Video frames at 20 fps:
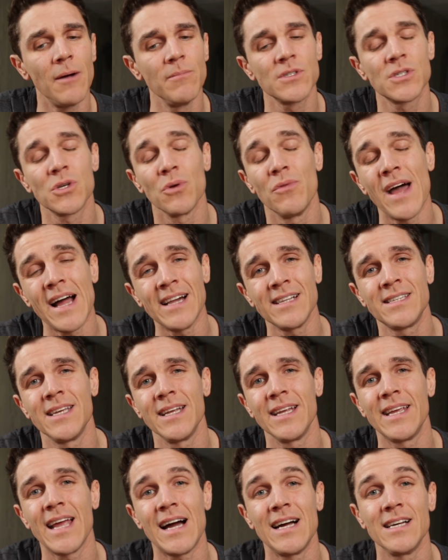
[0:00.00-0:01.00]
So that's
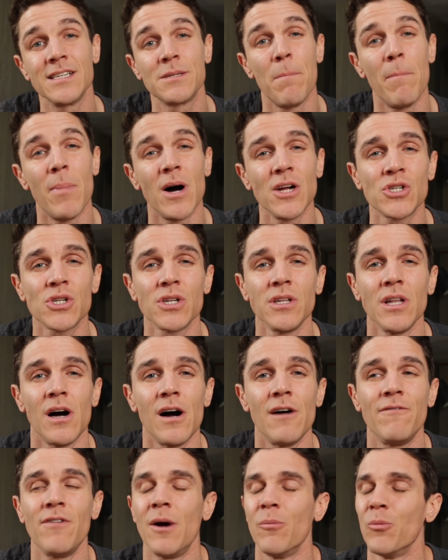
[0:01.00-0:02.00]
it, guys. Much
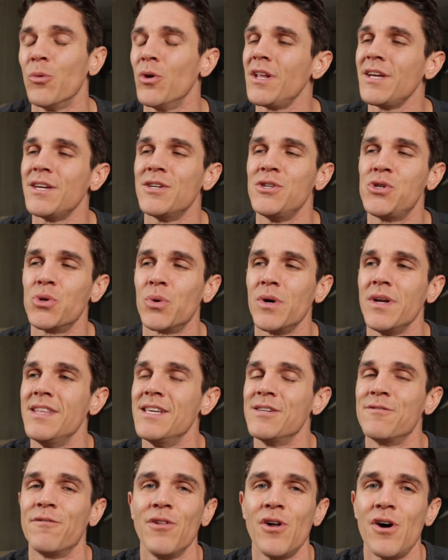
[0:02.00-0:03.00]
love. I'm really enjoying
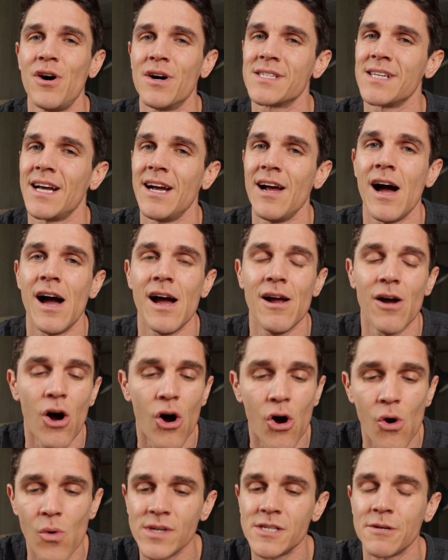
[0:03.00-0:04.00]
these vlogs. I
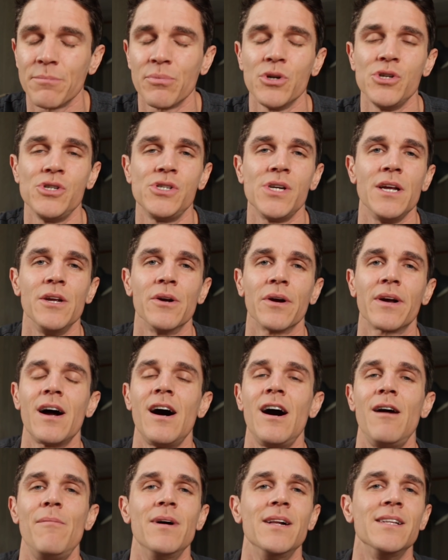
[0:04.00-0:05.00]
always appreciate your
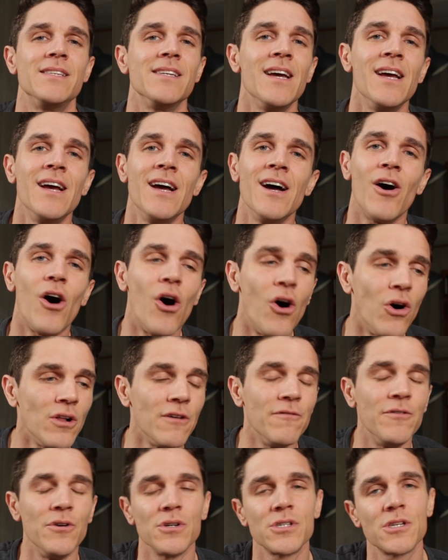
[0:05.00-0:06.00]
comments, all
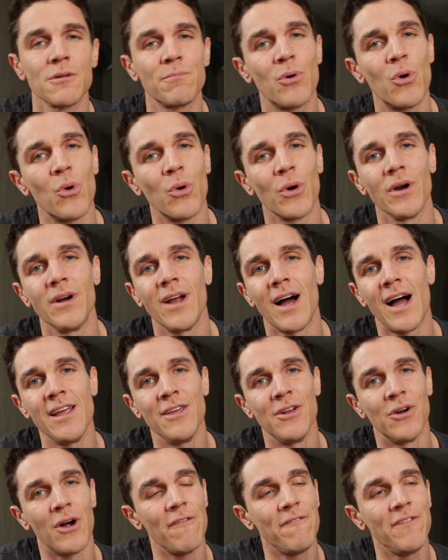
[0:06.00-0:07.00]
of your support.
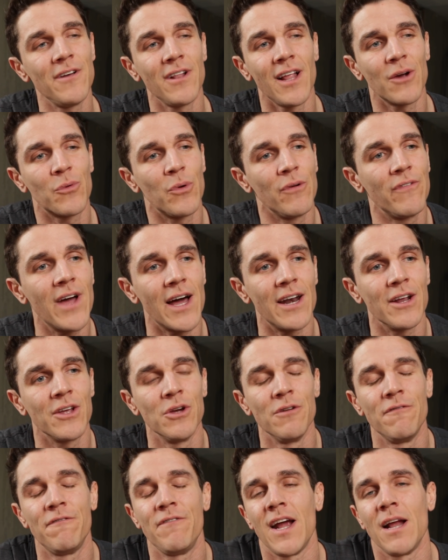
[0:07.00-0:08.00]
You know, I feel like we've got a
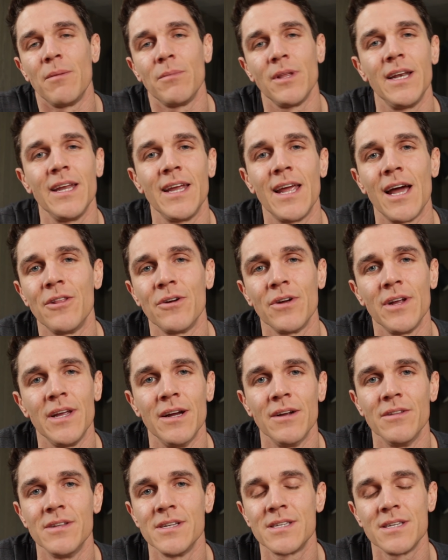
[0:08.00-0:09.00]
good family together
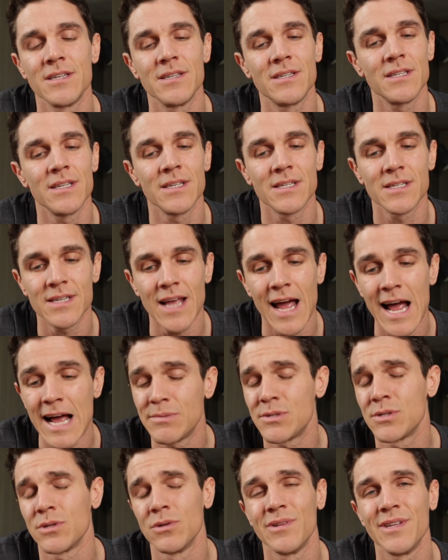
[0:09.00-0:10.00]
here. This is
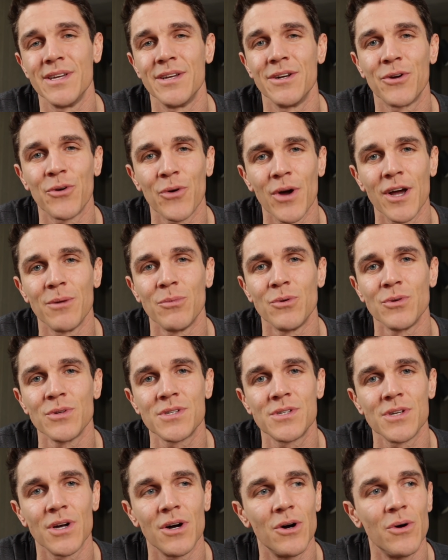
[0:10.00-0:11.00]
absolutely incredible.
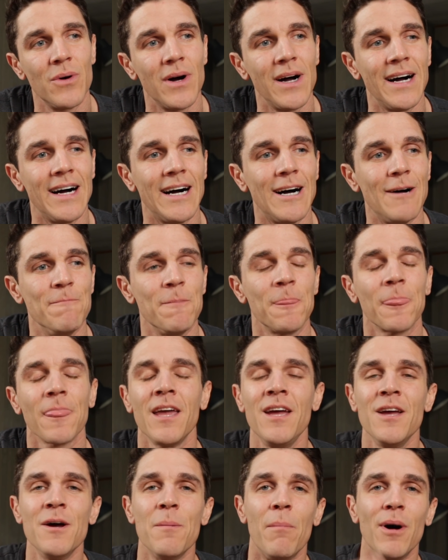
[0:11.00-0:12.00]
So
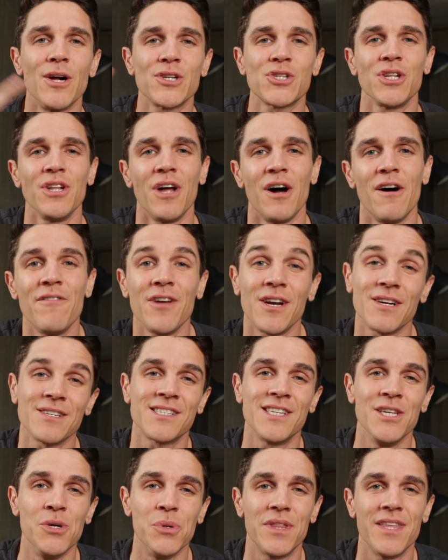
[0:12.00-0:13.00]
much love, and I'll
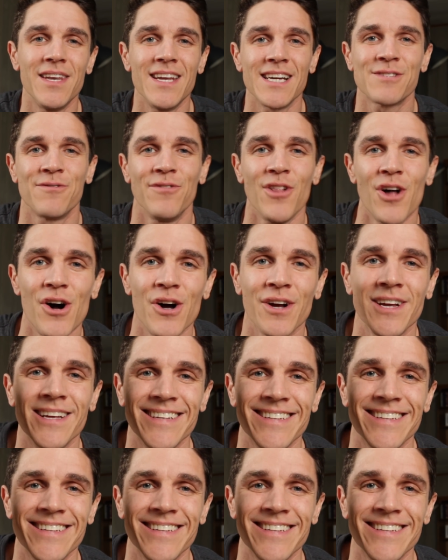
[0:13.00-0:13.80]
see you at the next vlog.